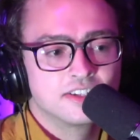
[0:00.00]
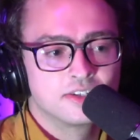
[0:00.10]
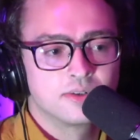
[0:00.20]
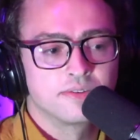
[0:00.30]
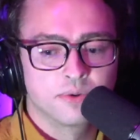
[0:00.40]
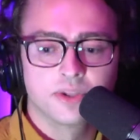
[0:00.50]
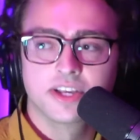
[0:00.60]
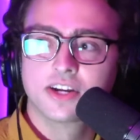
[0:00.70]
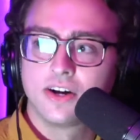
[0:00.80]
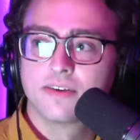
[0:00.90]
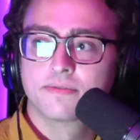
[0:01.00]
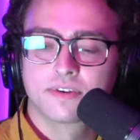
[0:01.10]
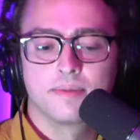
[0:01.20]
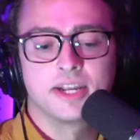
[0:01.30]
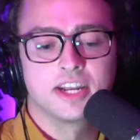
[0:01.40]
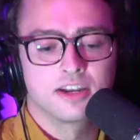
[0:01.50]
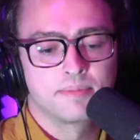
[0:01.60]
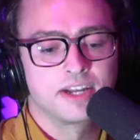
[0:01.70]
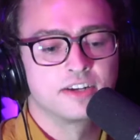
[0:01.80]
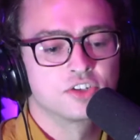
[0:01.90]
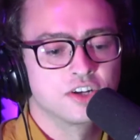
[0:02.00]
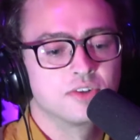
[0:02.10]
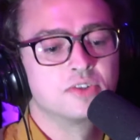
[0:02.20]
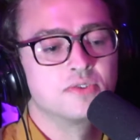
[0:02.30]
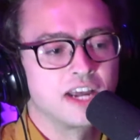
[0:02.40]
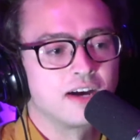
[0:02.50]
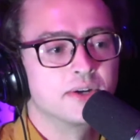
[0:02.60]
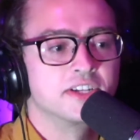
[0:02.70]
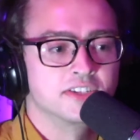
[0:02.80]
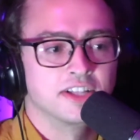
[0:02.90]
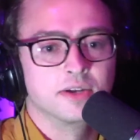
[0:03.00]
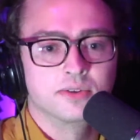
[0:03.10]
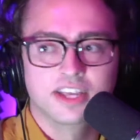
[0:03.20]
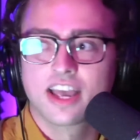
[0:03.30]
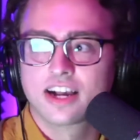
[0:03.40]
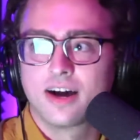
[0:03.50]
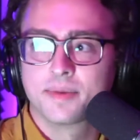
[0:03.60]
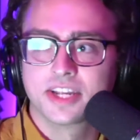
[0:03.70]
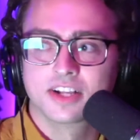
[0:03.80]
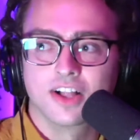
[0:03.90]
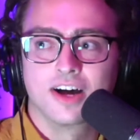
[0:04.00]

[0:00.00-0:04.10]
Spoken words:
To have fully gone from an independent show to now it is literally a comedy club.